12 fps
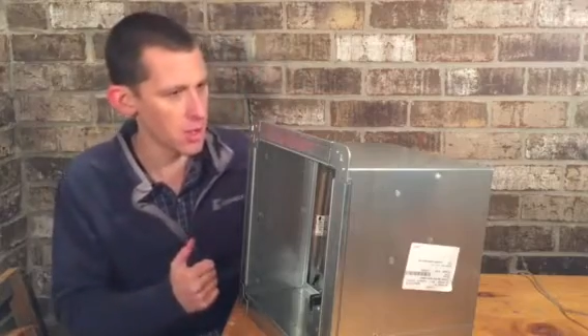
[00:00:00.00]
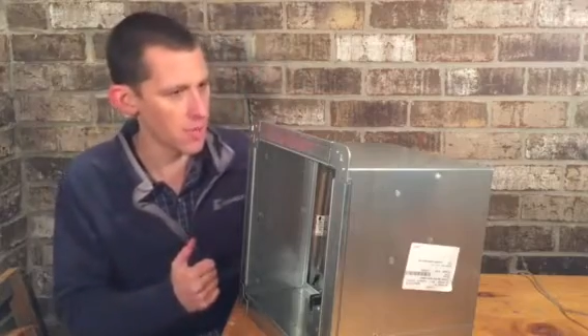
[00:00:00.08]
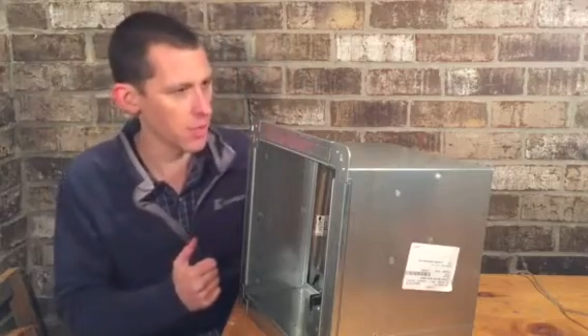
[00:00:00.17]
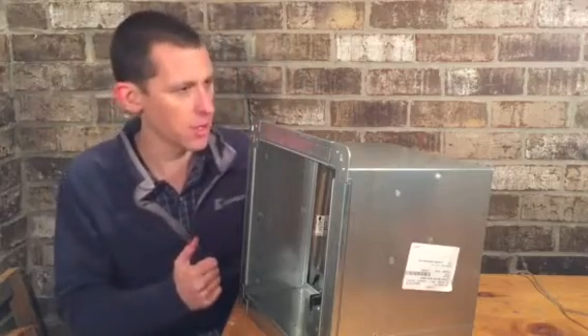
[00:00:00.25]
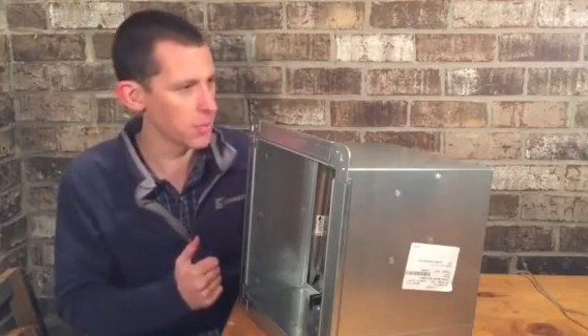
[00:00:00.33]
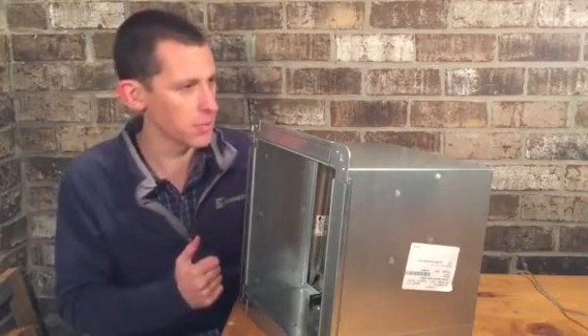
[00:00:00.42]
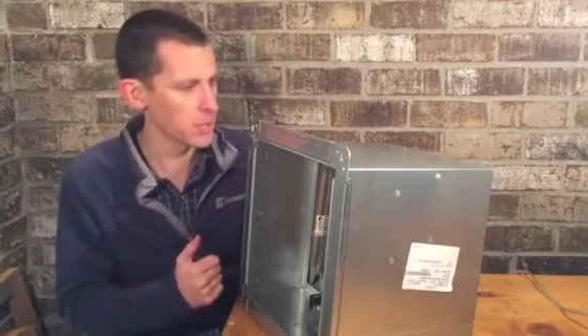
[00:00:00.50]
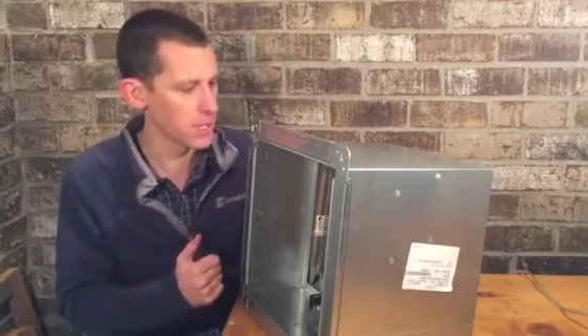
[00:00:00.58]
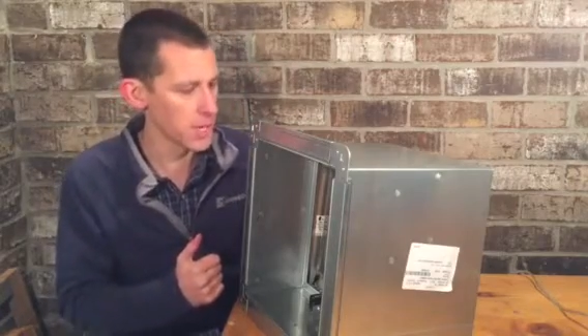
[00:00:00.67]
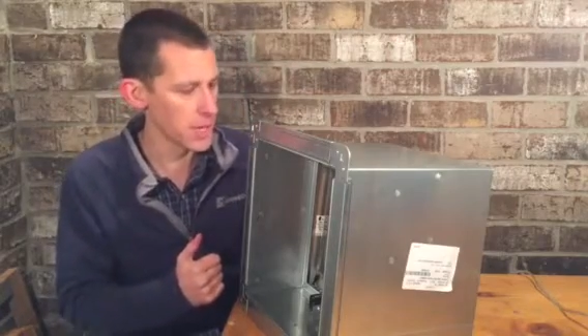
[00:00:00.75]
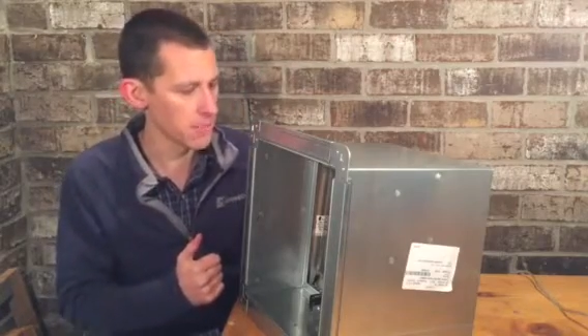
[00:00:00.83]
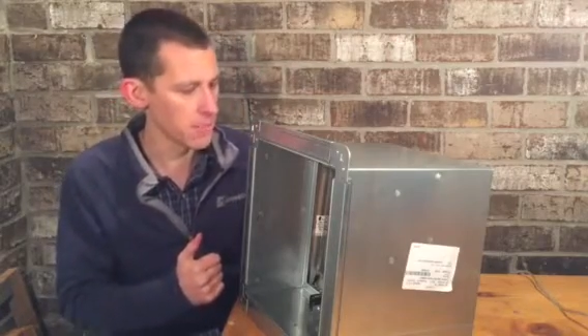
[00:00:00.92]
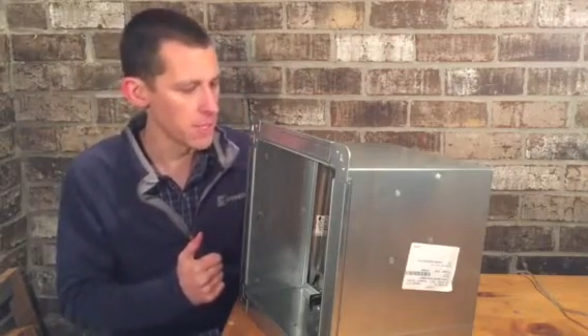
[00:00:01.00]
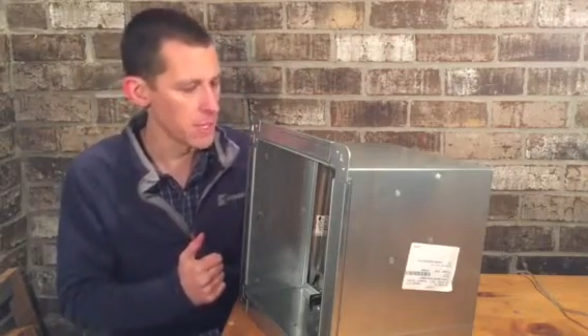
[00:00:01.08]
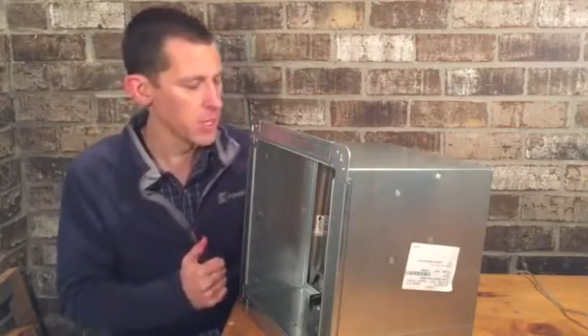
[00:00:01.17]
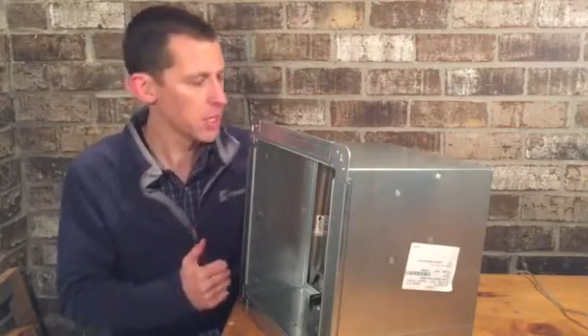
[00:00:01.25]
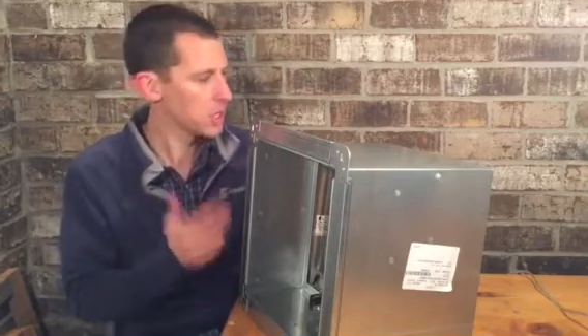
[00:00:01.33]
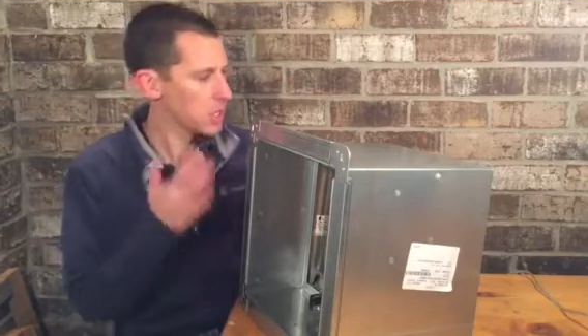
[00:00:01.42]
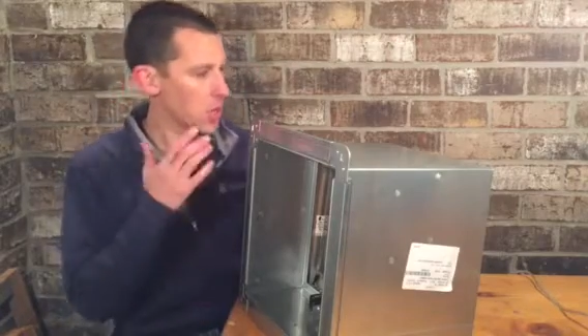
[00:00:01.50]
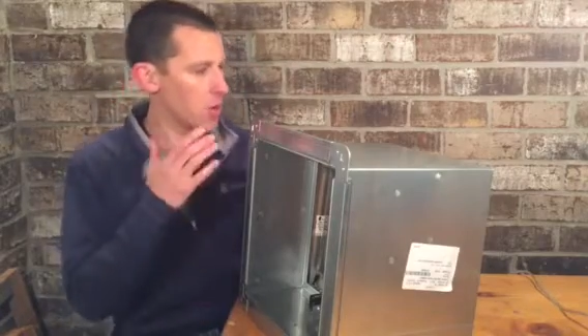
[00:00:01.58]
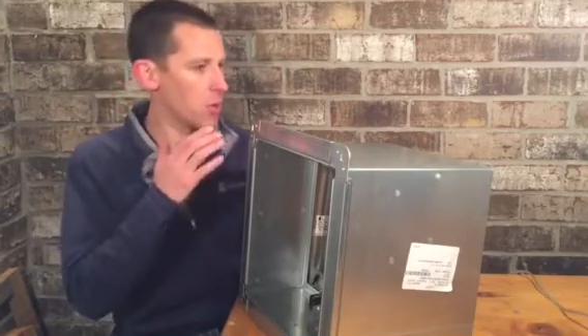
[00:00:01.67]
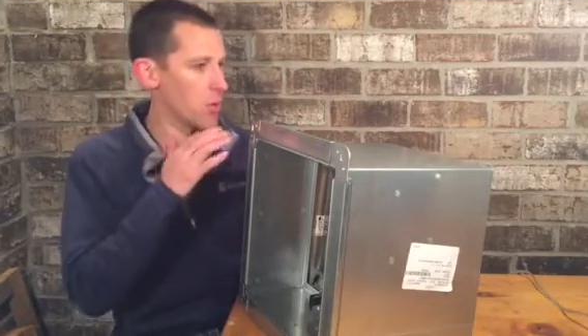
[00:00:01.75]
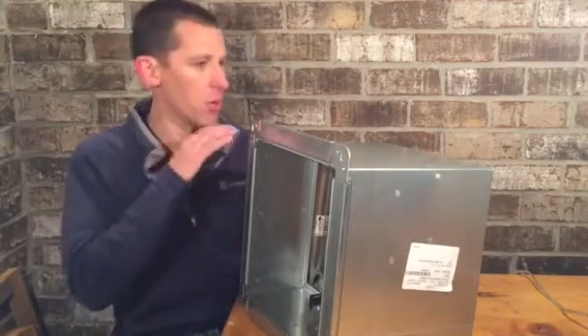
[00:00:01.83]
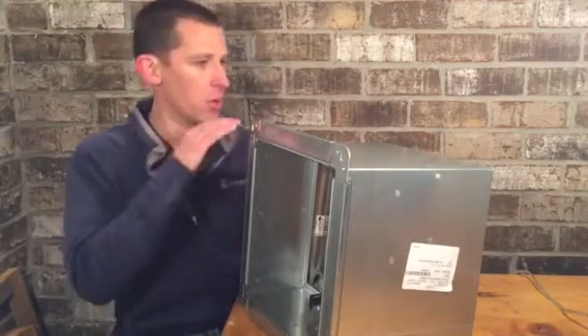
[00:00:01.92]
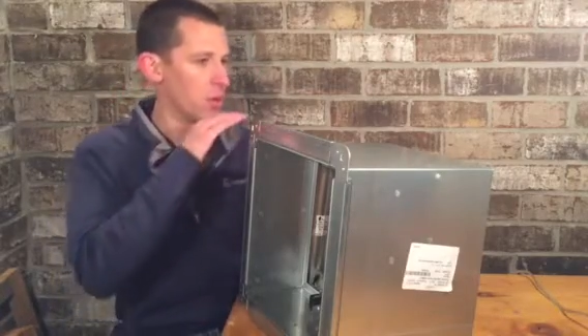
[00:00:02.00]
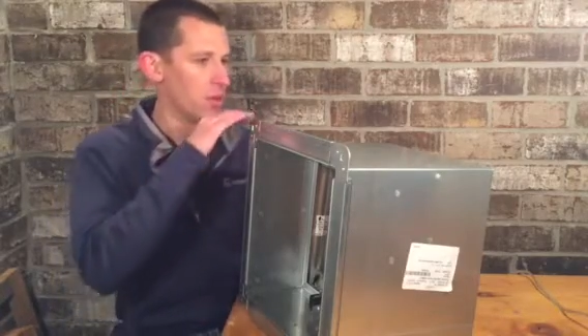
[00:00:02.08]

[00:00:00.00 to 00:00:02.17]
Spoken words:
if it comes to that. So